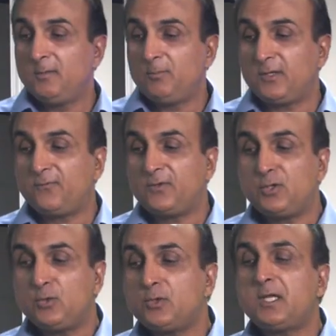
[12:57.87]
but if
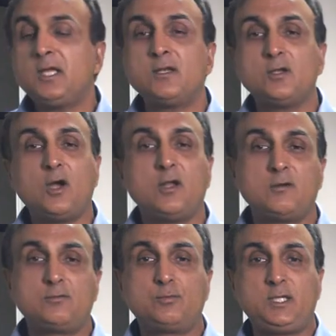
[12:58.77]
you
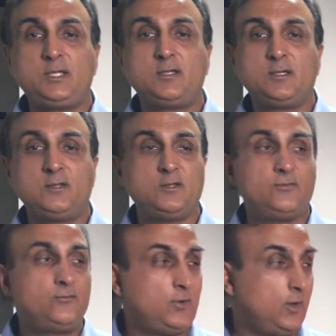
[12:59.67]
cannot read the
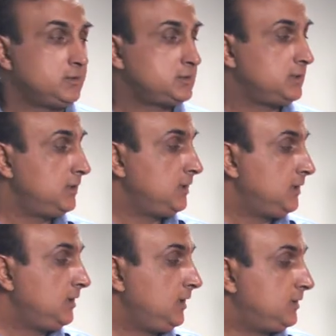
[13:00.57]
font
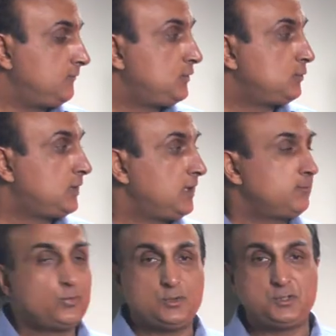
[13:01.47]
and if you
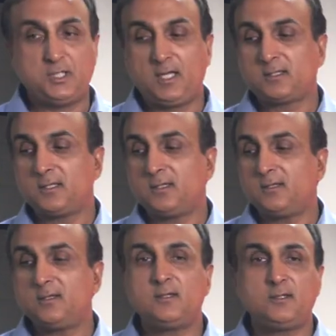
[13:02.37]
can't
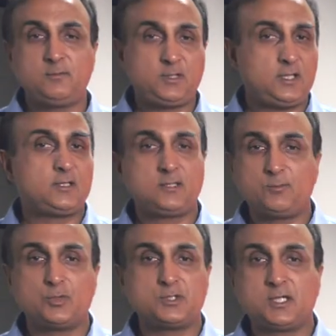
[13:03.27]
get the
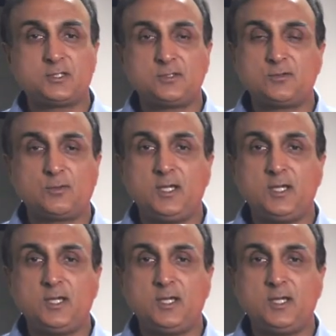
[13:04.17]
projections